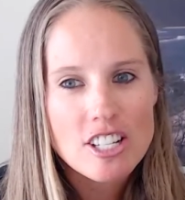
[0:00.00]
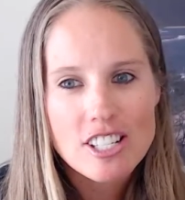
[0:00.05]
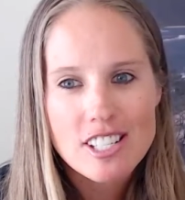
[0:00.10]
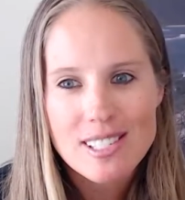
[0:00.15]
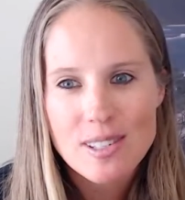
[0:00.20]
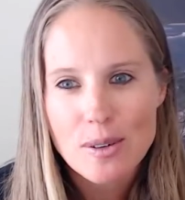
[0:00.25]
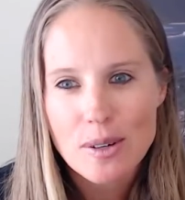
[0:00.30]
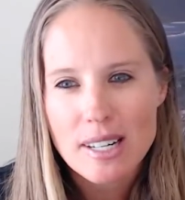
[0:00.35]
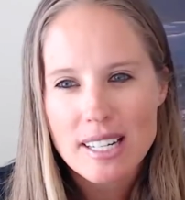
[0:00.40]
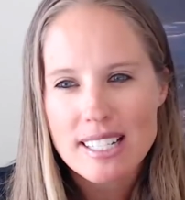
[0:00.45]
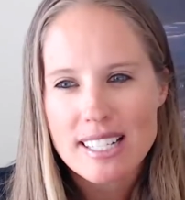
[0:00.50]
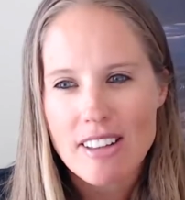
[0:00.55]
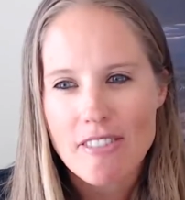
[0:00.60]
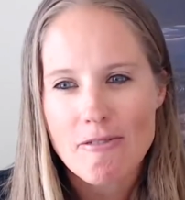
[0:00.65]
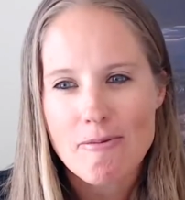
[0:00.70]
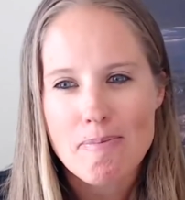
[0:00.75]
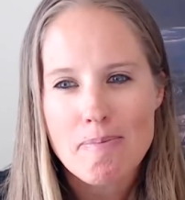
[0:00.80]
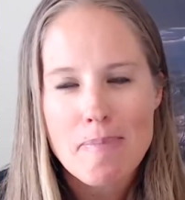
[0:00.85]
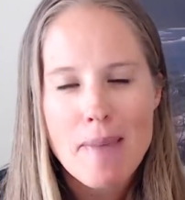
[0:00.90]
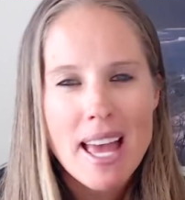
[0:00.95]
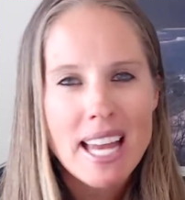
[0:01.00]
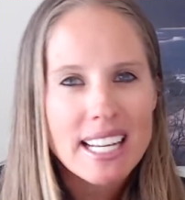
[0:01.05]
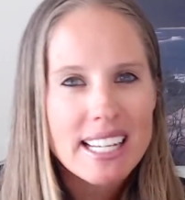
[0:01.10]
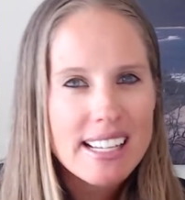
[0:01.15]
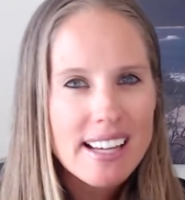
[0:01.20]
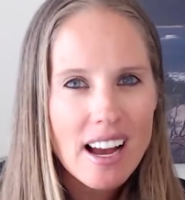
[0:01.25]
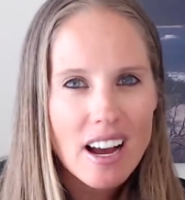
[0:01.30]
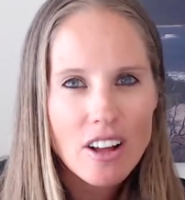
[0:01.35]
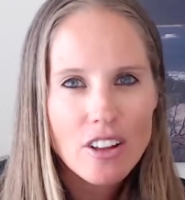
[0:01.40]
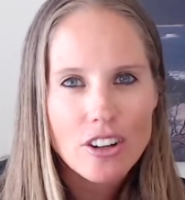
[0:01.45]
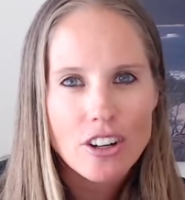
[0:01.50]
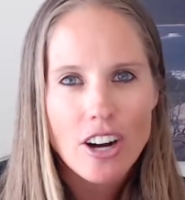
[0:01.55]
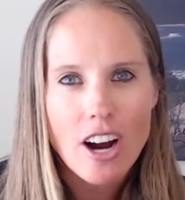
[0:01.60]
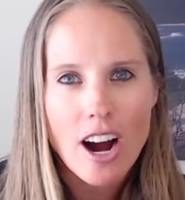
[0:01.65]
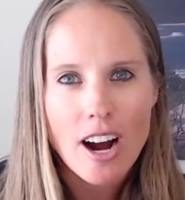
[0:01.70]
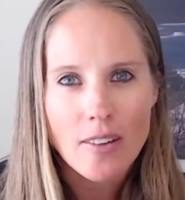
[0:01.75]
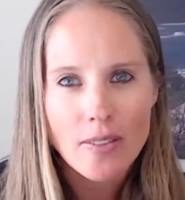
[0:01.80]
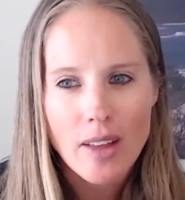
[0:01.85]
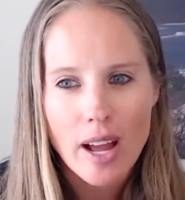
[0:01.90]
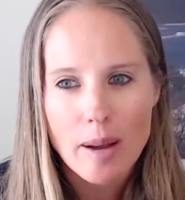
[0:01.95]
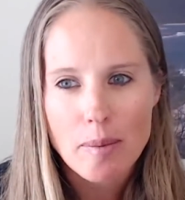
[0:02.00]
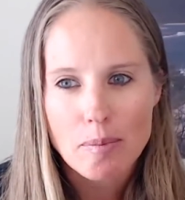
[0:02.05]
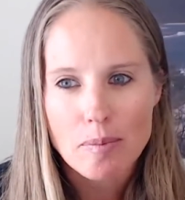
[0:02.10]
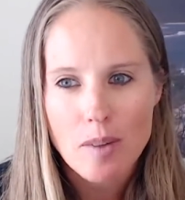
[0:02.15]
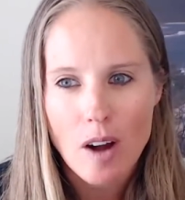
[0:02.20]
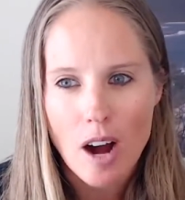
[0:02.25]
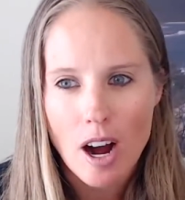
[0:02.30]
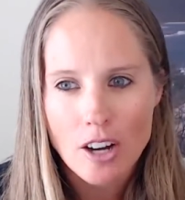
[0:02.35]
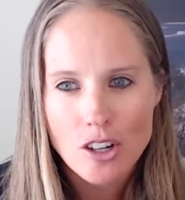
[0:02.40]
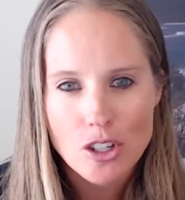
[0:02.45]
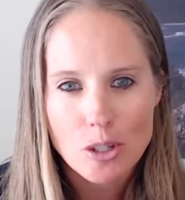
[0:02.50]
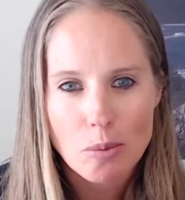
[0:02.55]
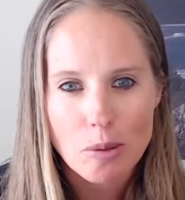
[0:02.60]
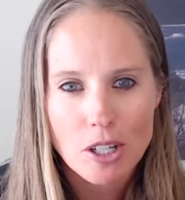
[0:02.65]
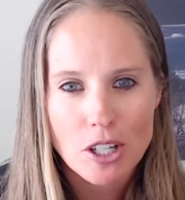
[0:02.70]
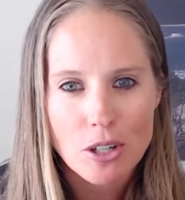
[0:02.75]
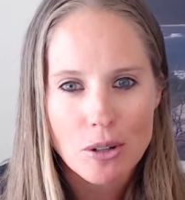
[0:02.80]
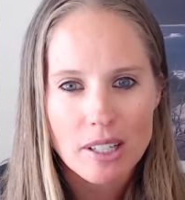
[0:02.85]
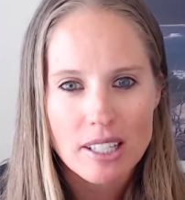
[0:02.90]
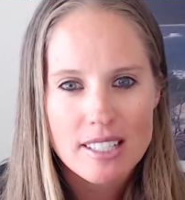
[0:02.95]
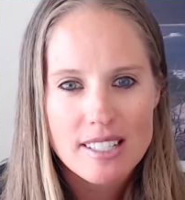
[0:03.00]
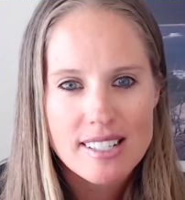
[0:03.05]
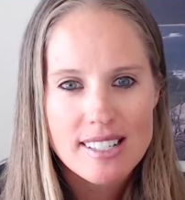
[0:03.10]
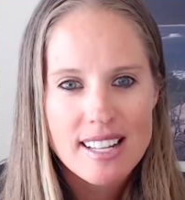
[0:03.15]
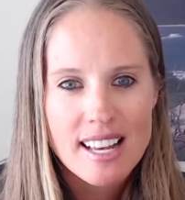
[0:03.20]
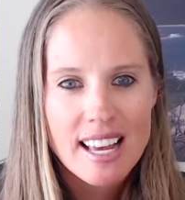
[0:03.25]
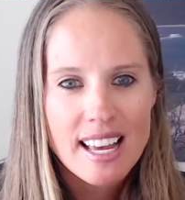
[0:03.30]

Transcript: stories of many other online entrepreneurs,